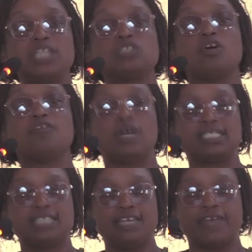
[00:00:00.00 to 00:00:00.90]
of
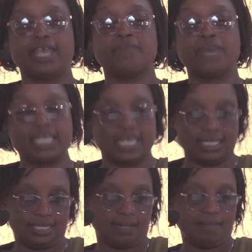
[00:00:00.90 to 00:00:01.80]
whatever am I
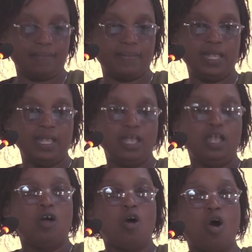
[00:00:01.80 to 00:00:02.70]
getting?
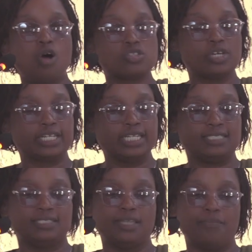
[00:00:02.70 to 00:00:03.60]
Also read
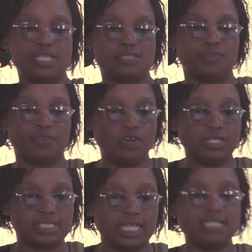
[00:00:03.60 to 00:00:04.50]
the best before
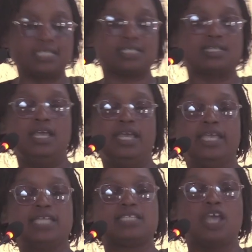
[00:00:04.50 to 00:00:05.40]
date.
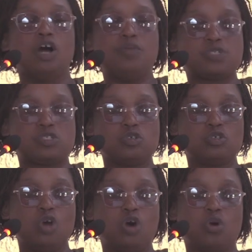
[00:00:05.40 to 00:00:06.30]
It helps you
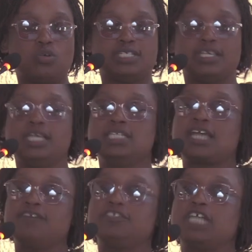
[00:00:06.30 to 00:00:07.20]
know kuti
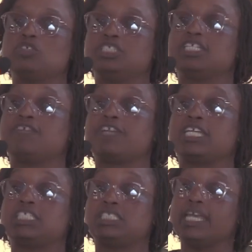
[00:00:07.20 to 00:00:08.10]
chikafu changu chiri
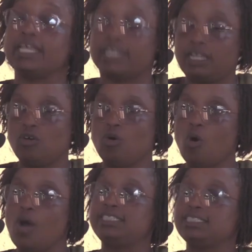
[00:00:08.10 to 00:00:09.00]
fresh here or
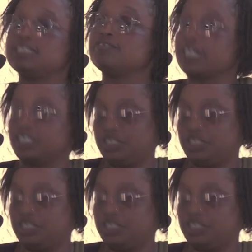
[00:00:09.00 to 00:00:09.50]
hachisi fresh.